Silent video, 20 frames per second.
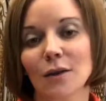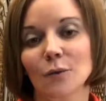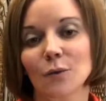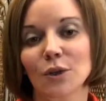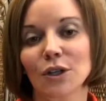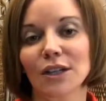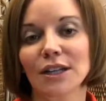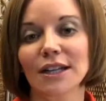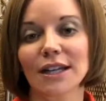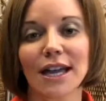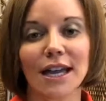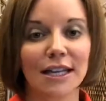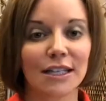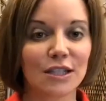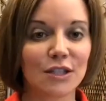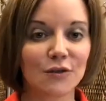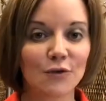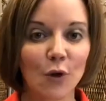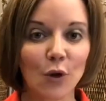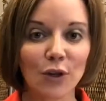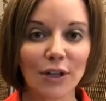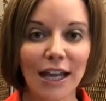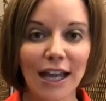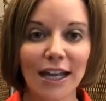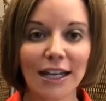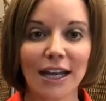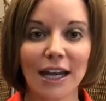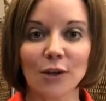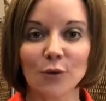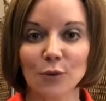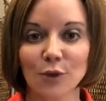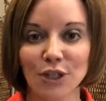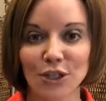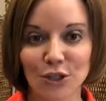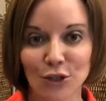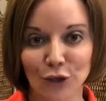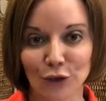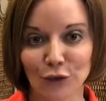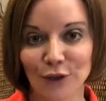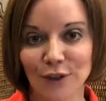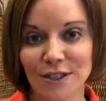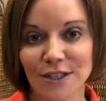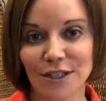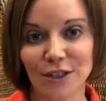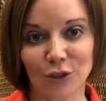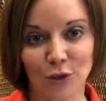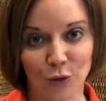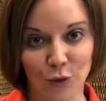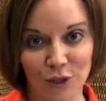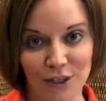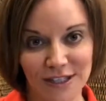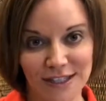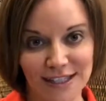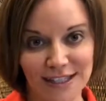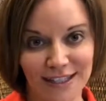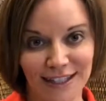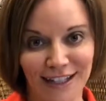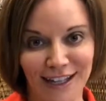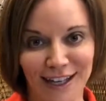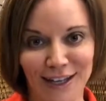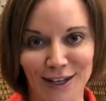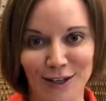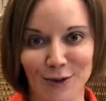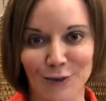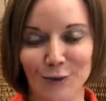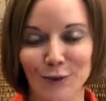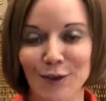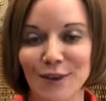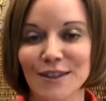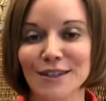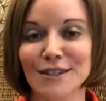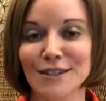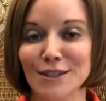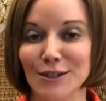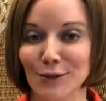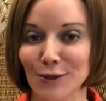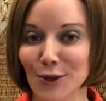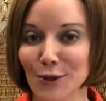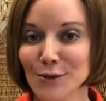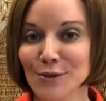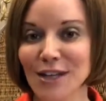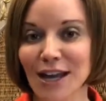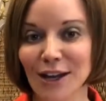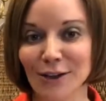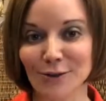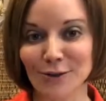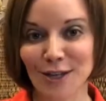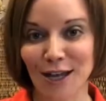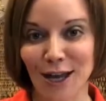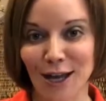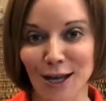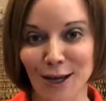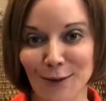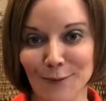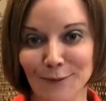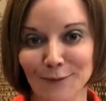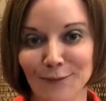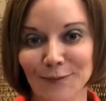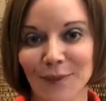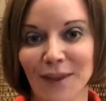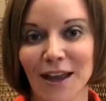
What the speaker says: will exfoliate and resurface your skin with zero downtime,